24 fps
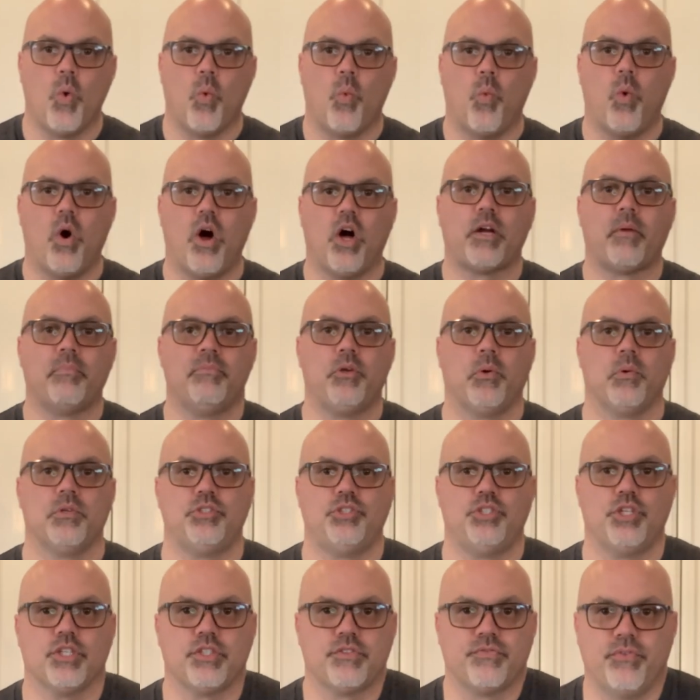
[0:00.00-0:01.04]
welcome to It's
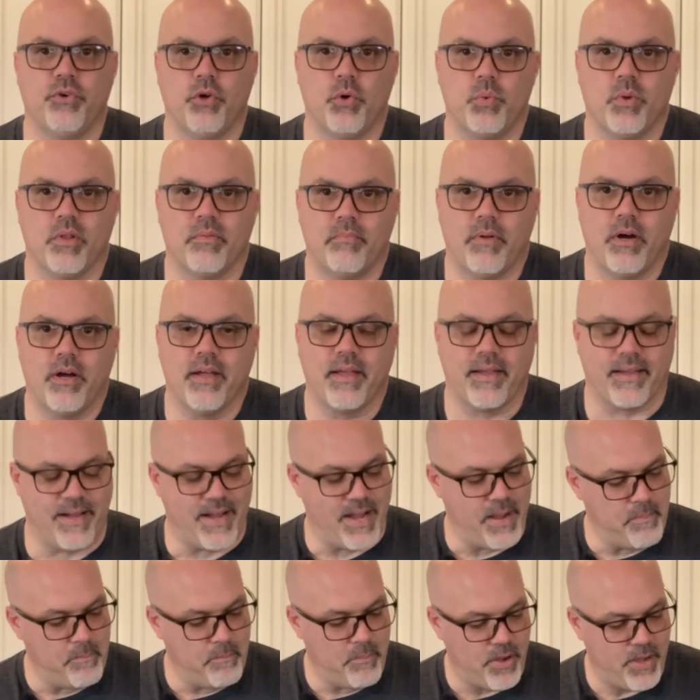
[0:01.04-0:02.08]
Just Food with Mike.
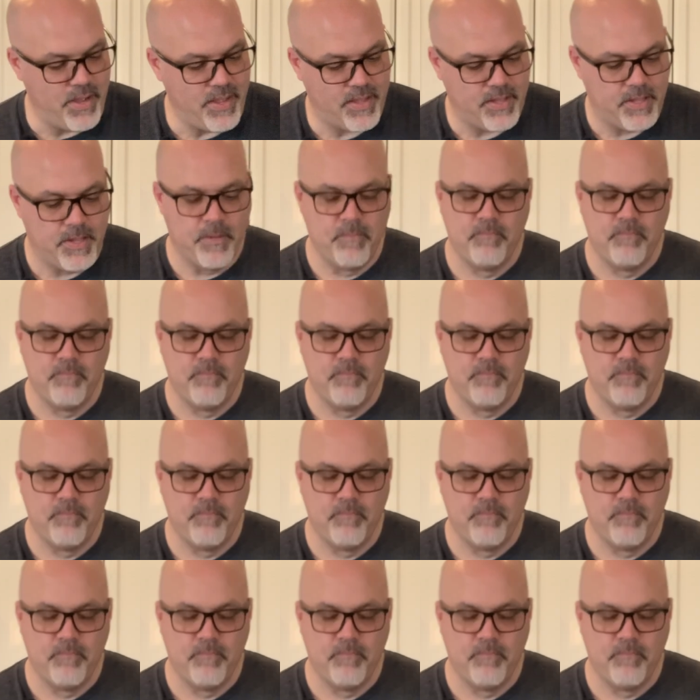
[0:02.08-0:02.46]
I'm Mike.